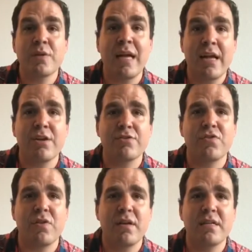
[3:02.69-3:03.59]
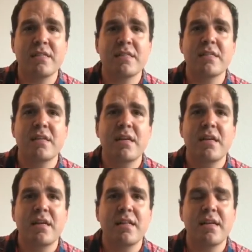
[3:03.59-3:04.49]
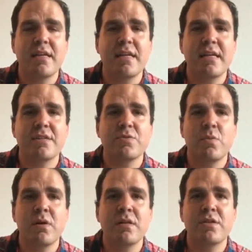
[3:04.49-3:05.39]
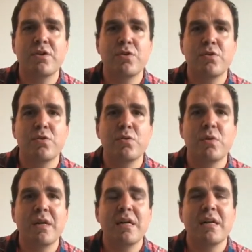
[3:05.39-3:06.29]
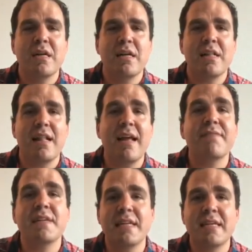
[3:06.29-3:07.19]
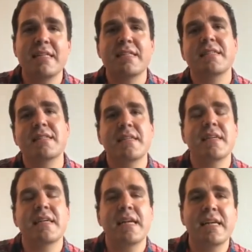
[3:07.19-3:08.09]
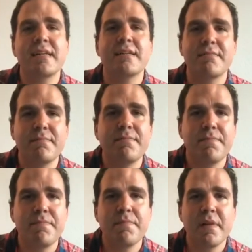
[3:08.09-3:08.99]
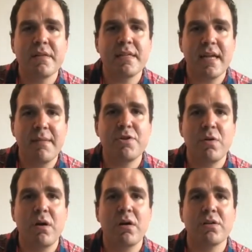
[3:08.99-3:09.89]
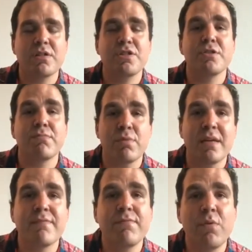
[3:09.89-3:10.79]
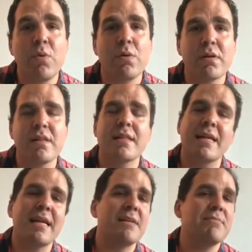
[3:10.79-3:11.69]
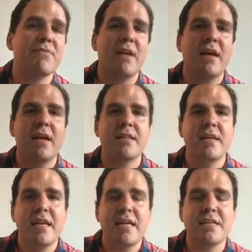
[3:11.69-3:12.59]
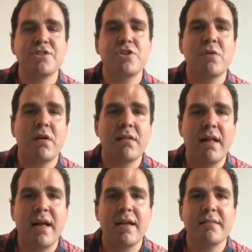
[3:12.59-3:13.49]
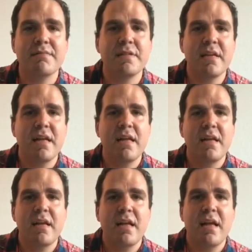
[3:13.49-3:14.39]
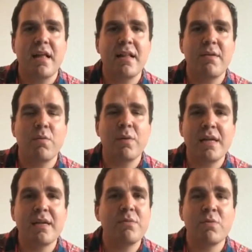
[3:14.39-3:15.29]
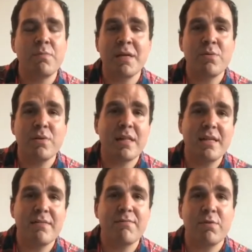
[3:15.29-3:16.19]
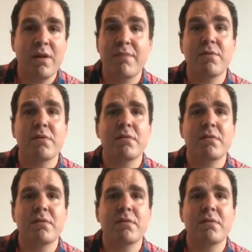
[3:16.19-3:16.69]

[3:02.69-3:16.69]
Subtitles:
cares for us, that he is one who left his kingdom to come to ours, to bring forth the kingdom of God into our lives, and that we will be with him forever.